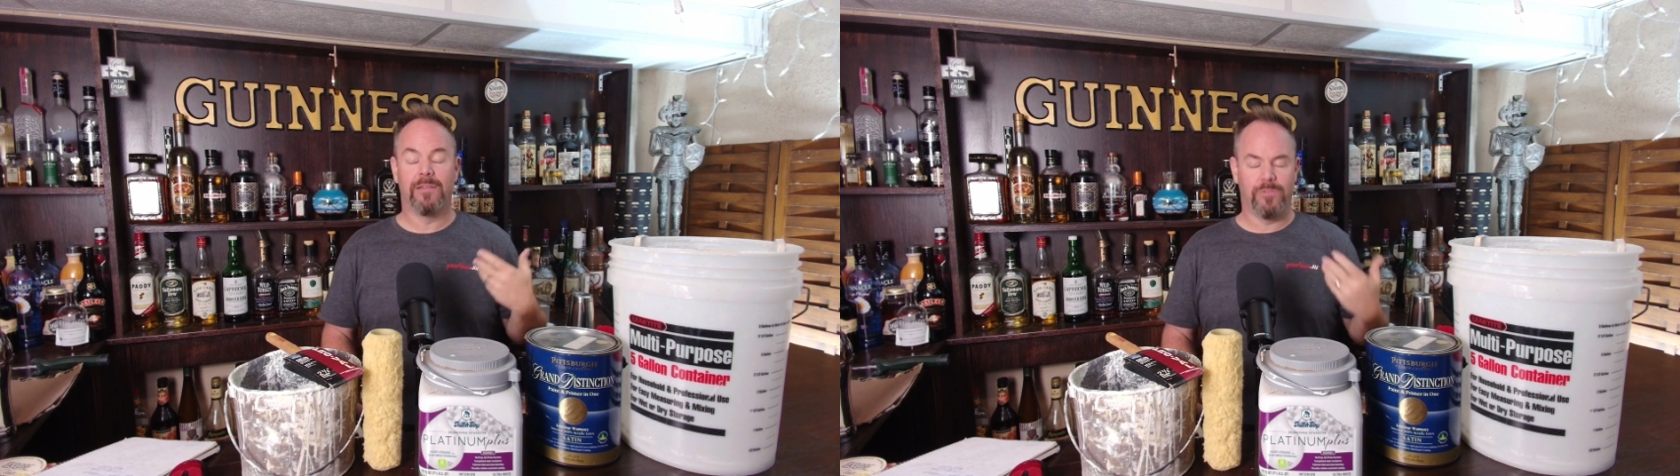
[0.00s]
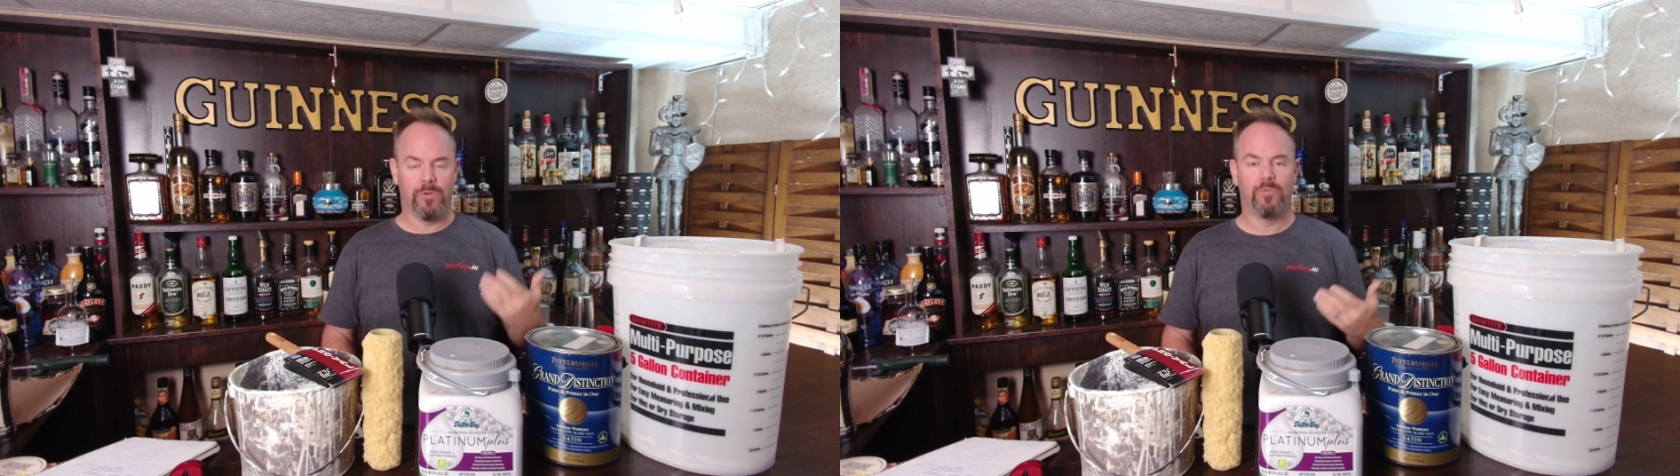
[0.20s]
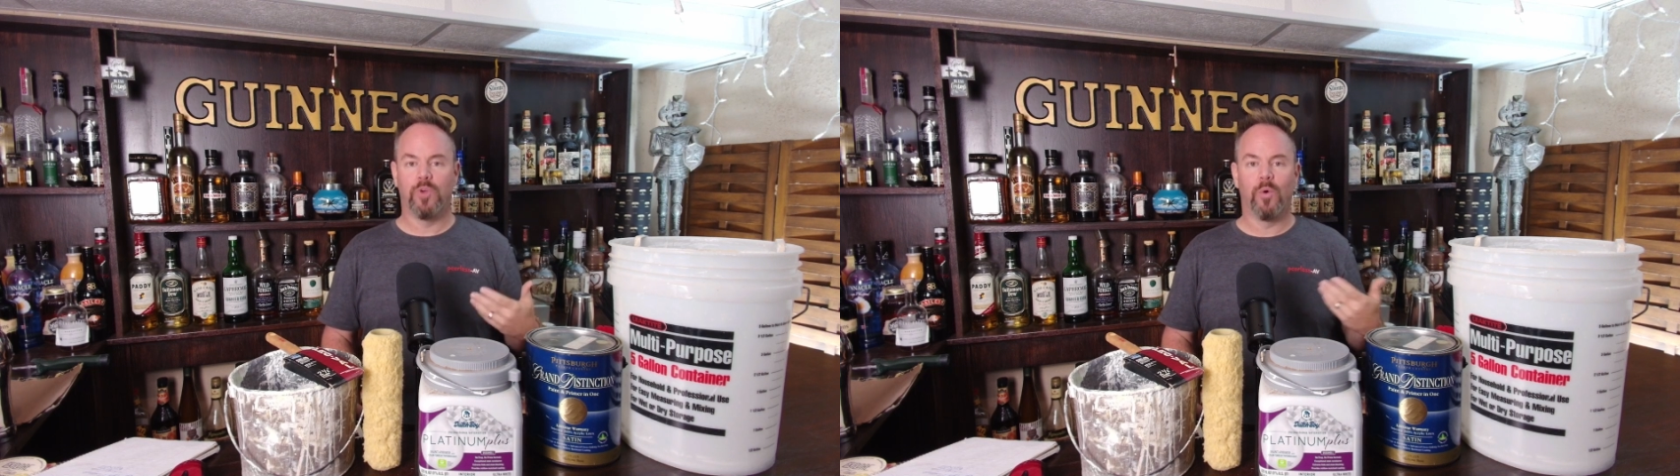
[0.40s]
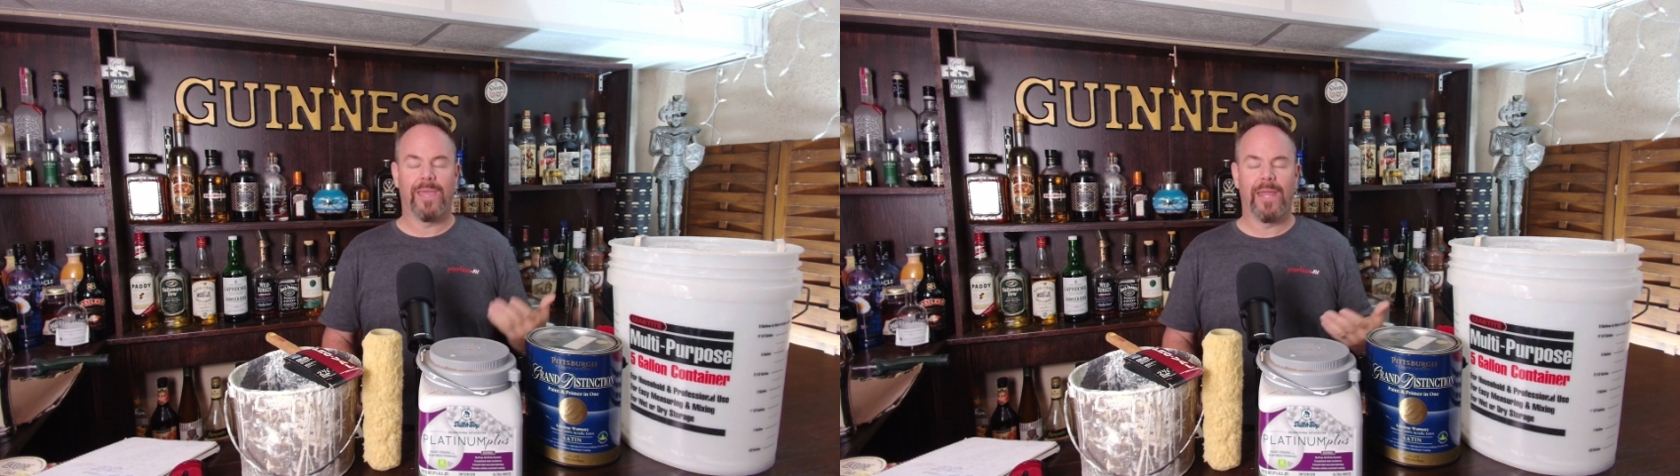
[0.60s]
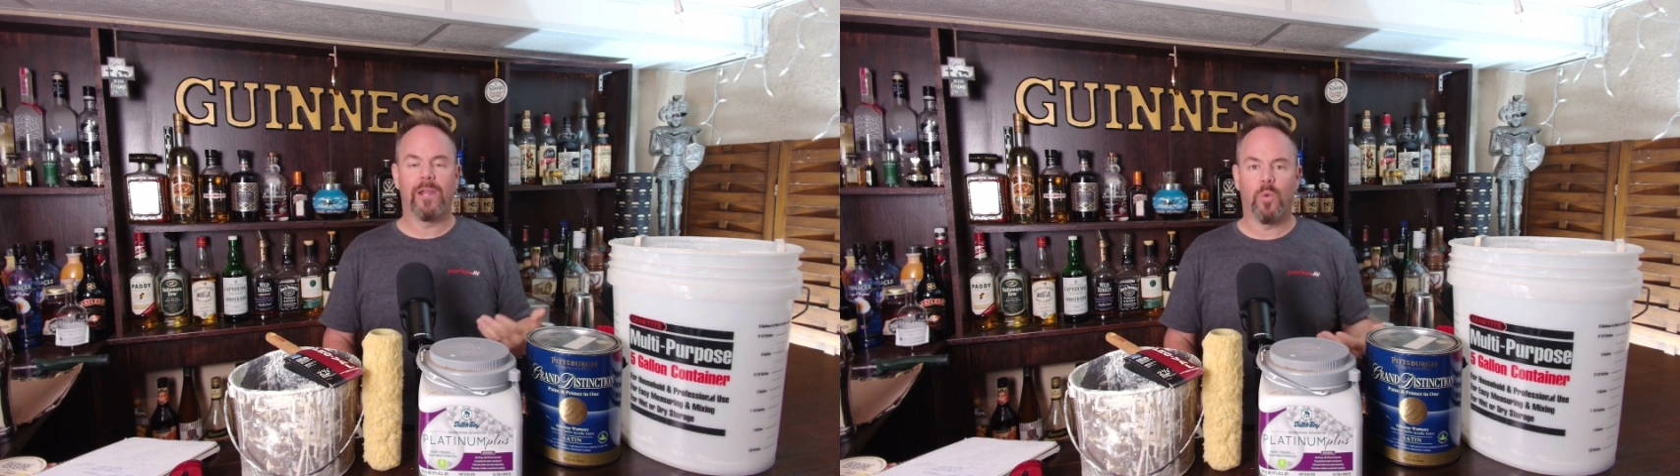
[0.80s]
and you
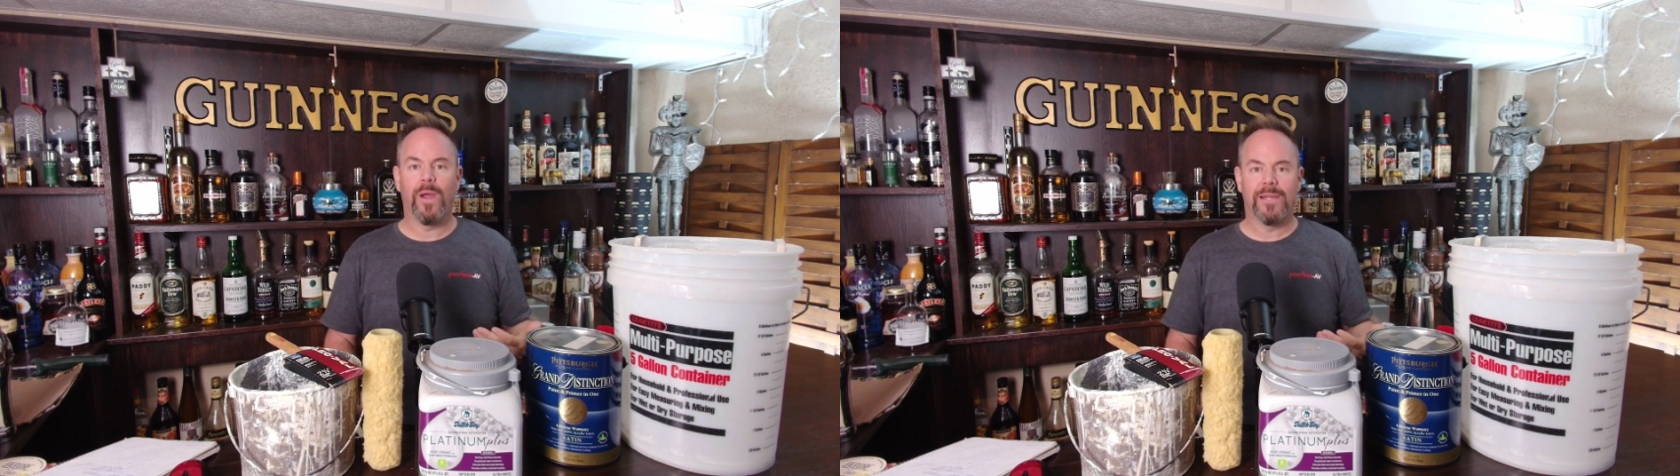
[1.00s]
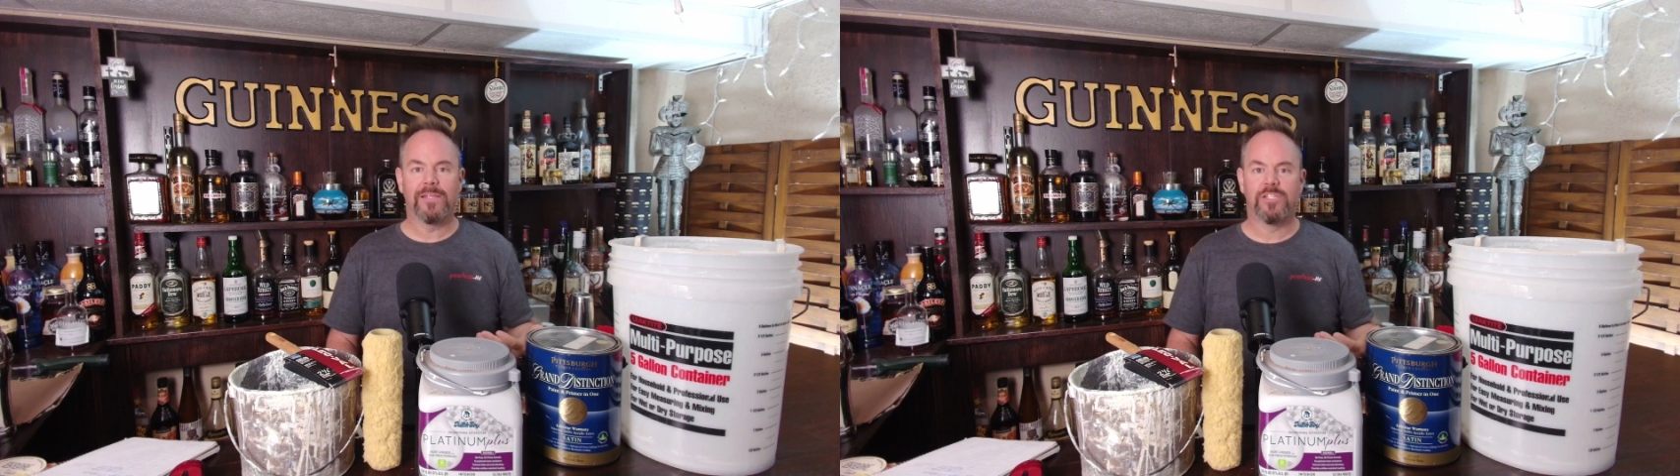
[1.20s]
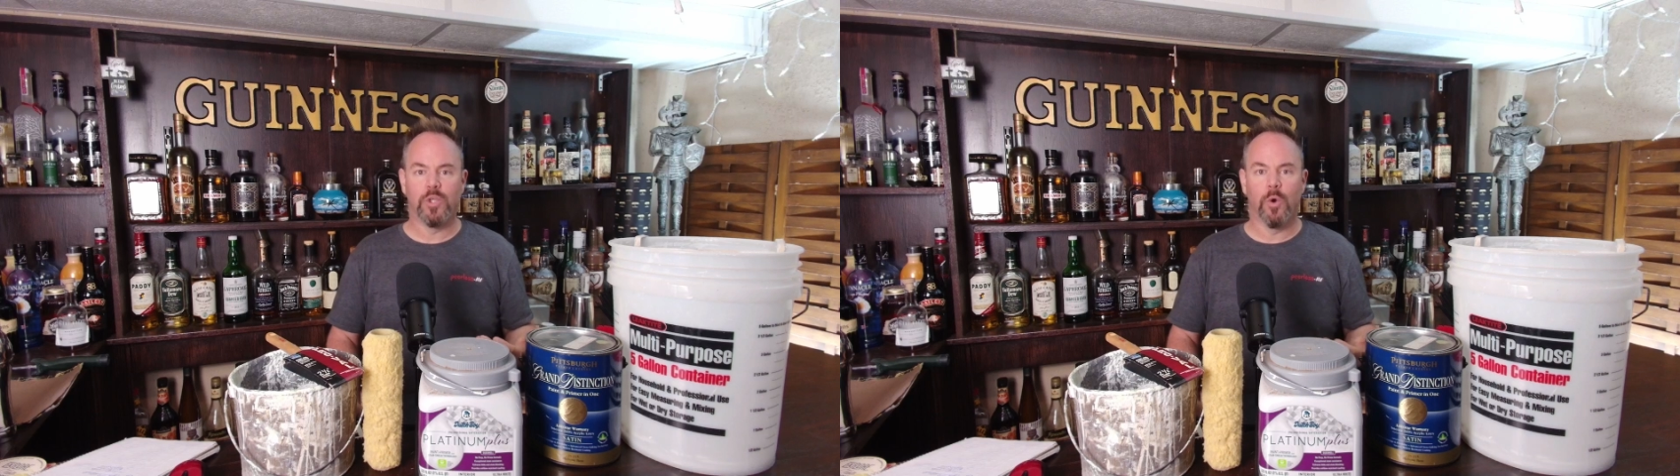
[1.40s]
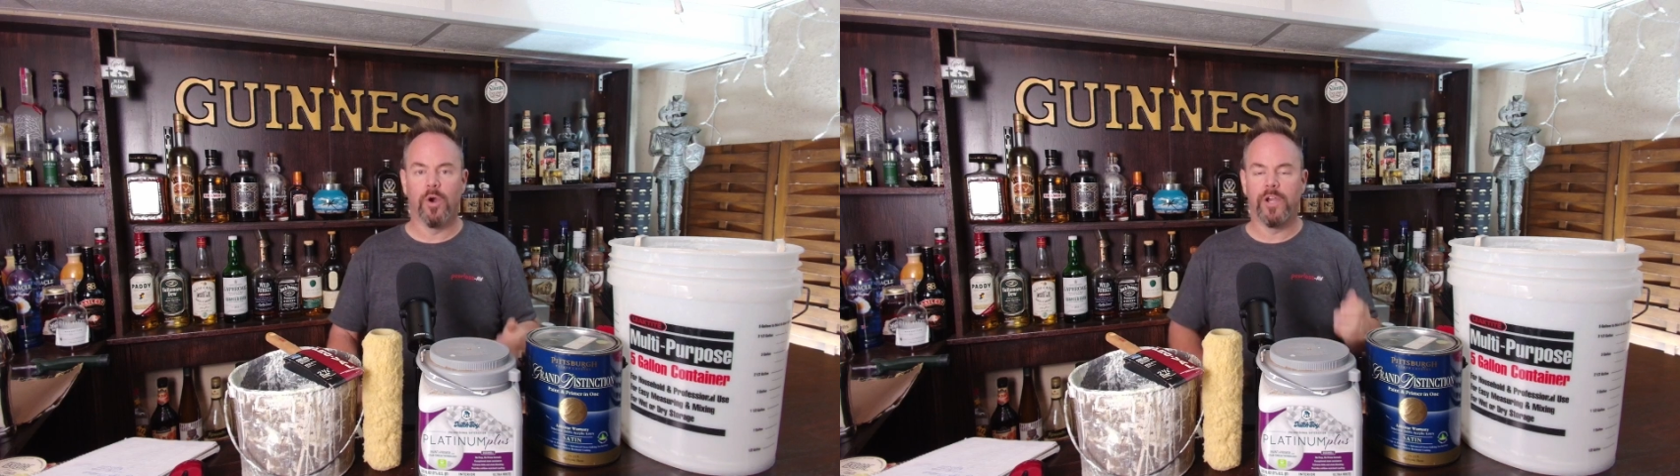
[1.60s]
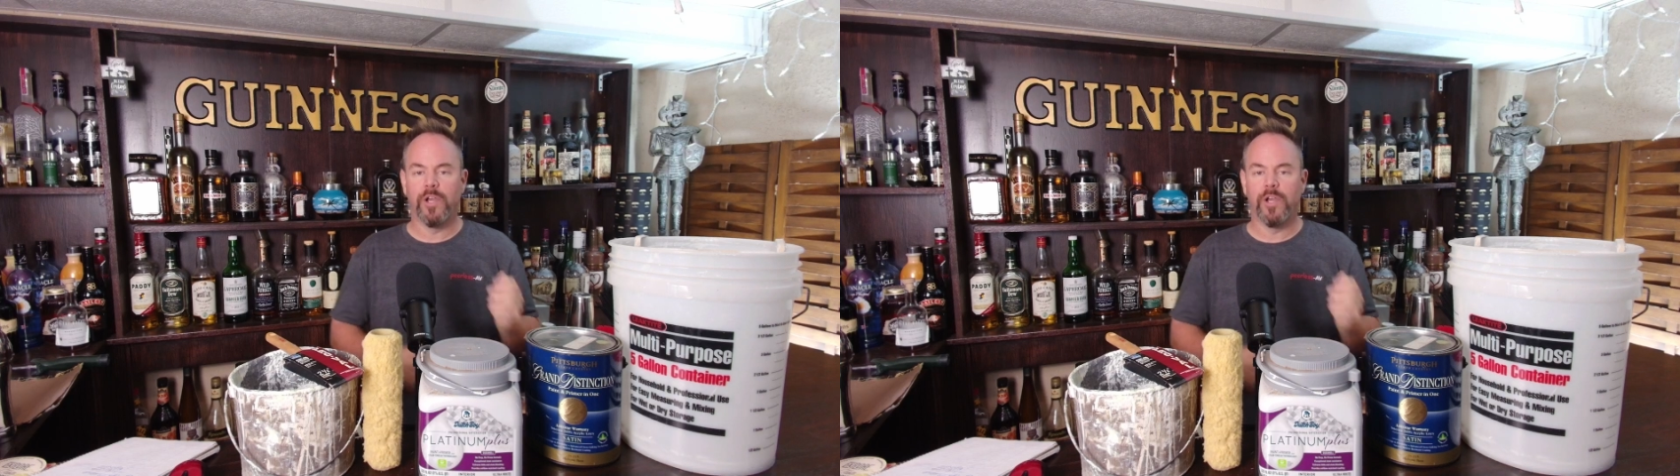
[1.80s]
don't get quite as sore